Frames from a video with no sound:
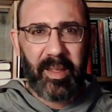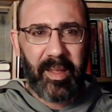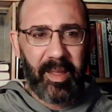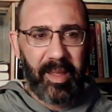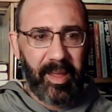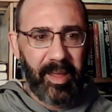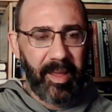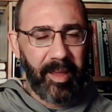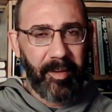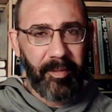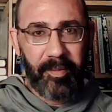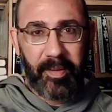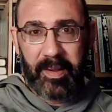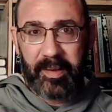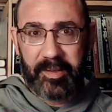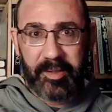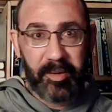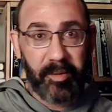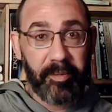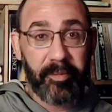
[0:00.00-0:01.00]
If
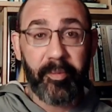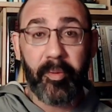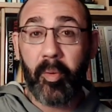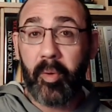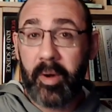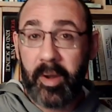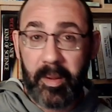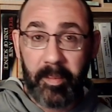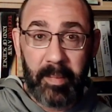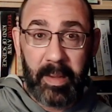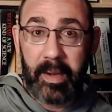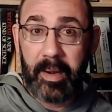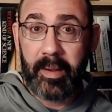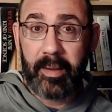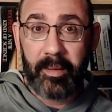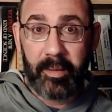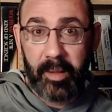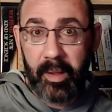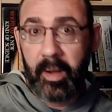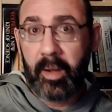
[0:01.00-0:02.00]
it's a 40-minute
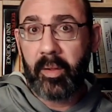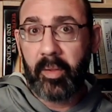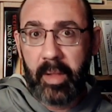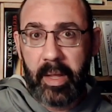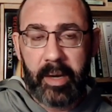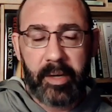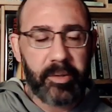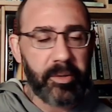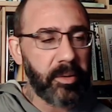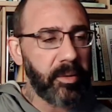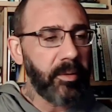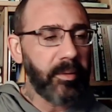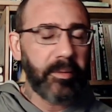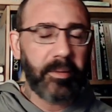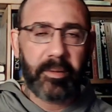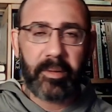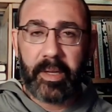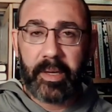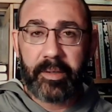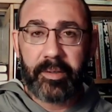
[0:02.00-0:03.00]
long
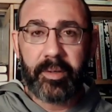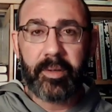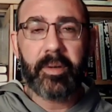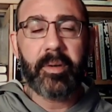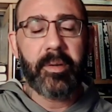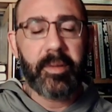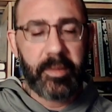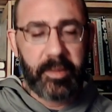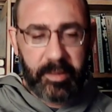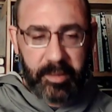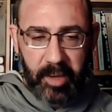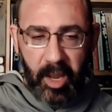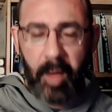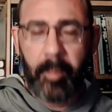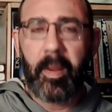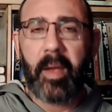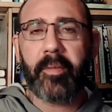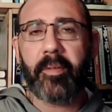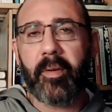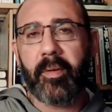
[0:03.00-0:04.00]
lecture, stop
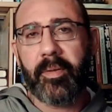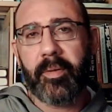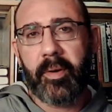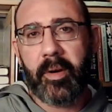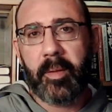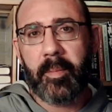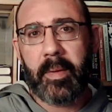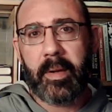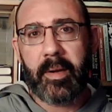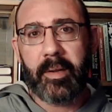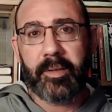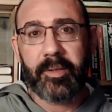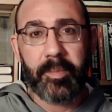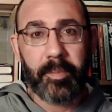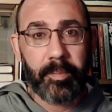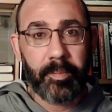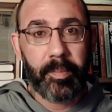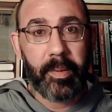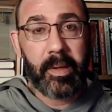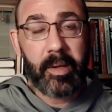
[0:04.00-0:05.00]
after 30 minutes,
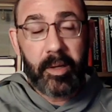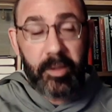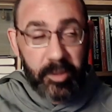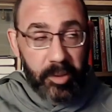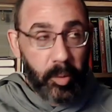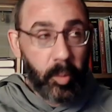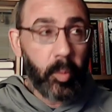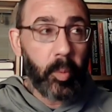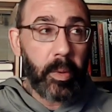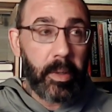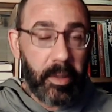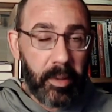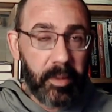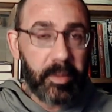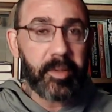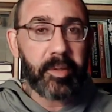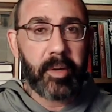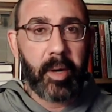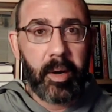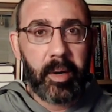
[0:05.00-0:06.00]
because you will
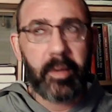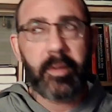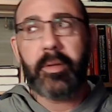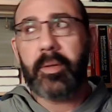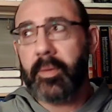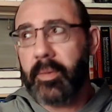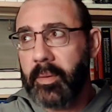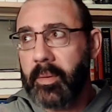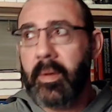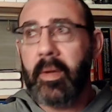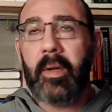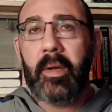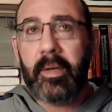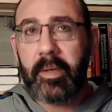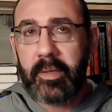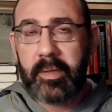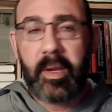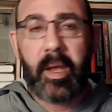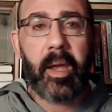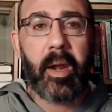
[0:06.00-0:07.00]
start to
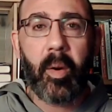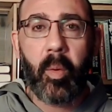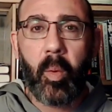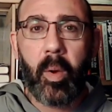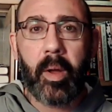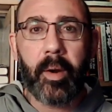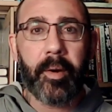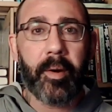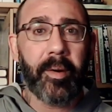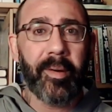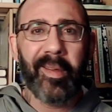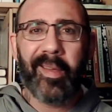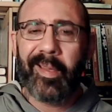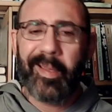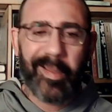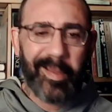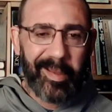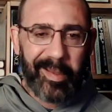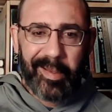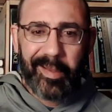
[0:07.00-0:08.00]
just kind of wander.
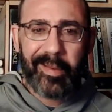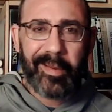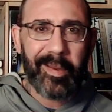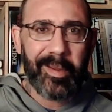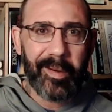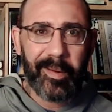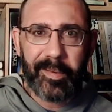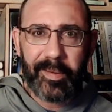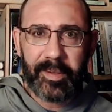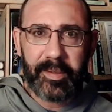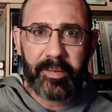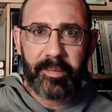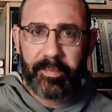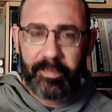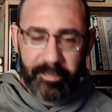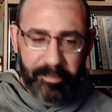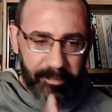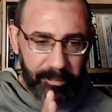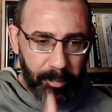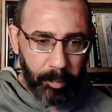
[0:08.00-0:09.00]
Just
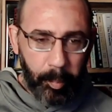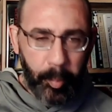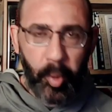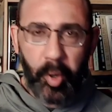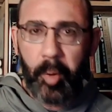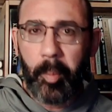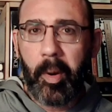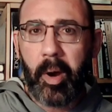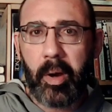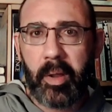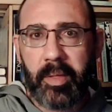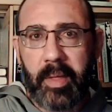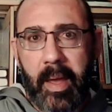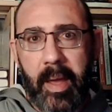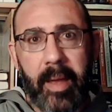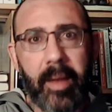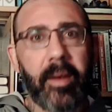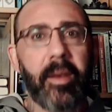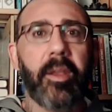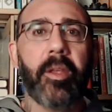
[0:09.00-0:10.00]
bookmark
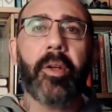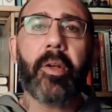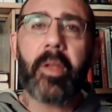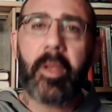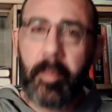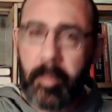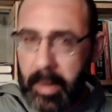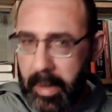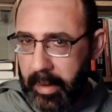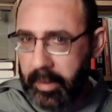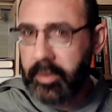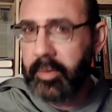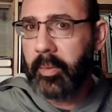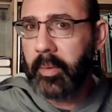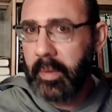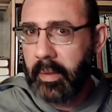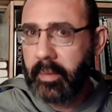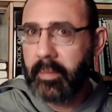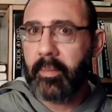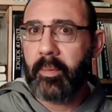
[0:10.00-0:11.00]
that. You'll get back to
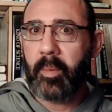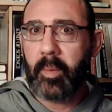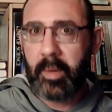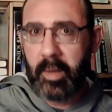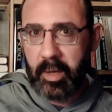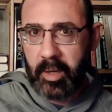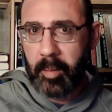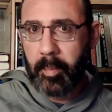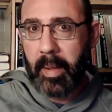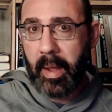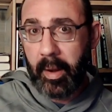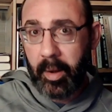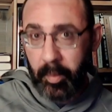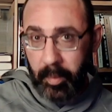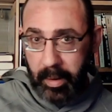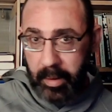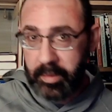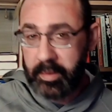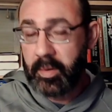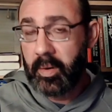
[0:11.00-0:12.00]
it when you come back
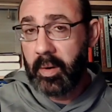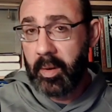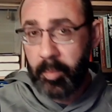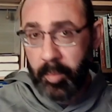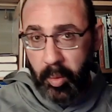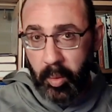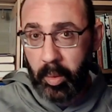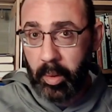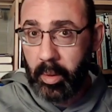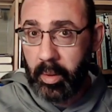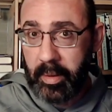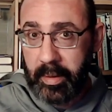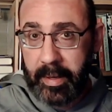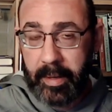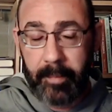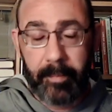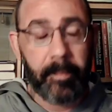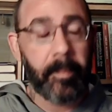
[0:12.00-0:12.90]
around to your input wheel again.